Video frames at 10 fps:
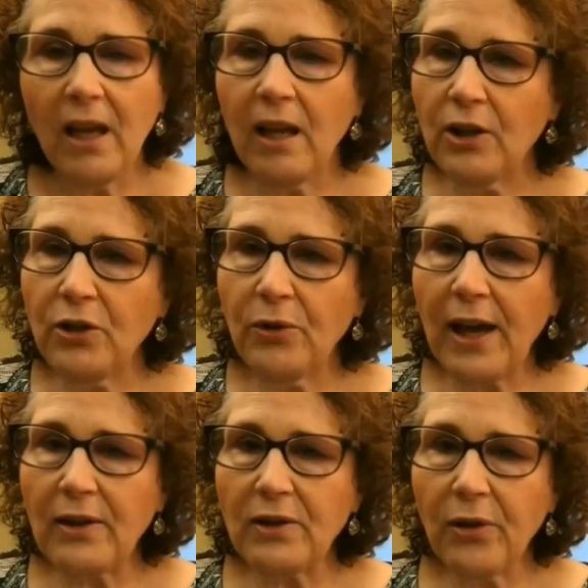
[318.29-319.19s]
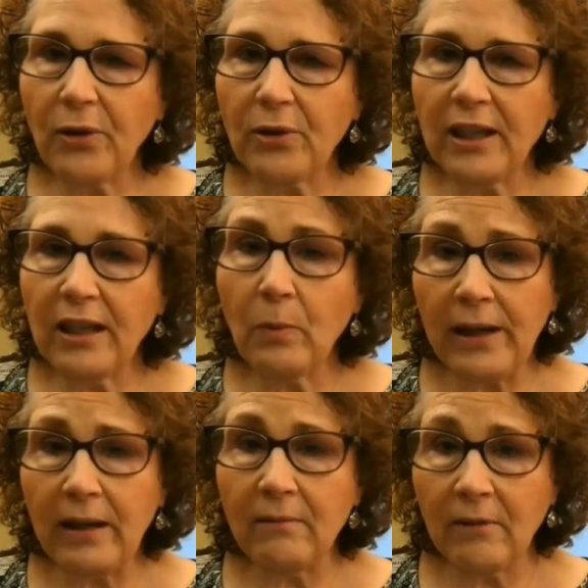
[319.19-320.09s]
In 2013,
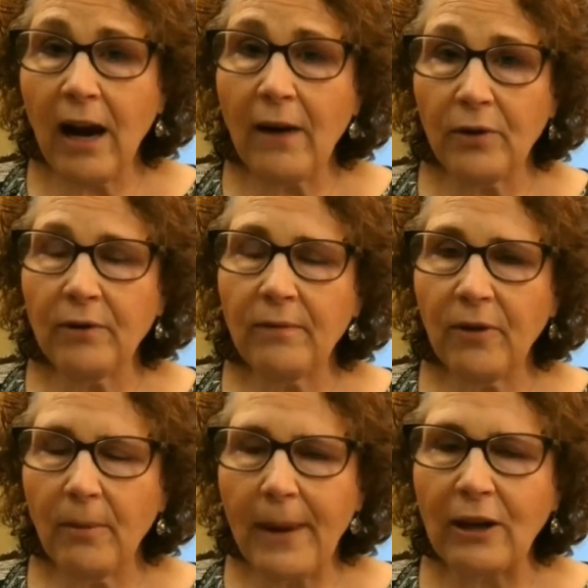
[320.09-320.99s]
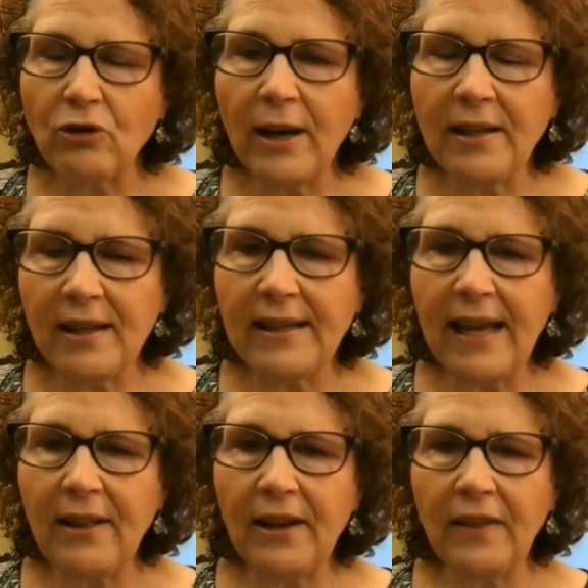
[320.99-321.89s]
we covered the mega trends in
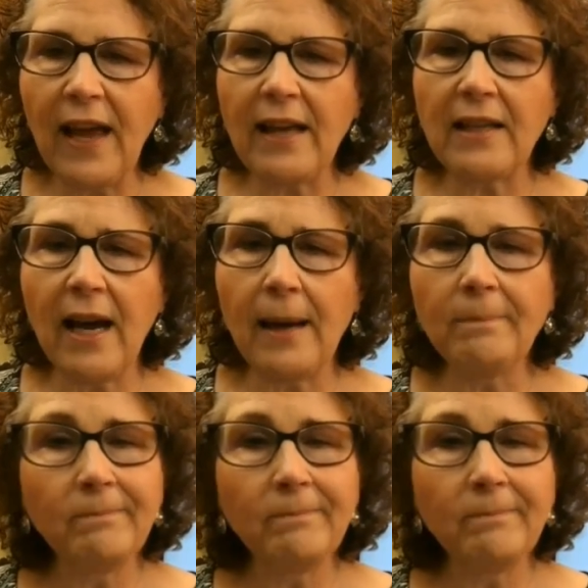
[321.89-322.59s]
selling at that time.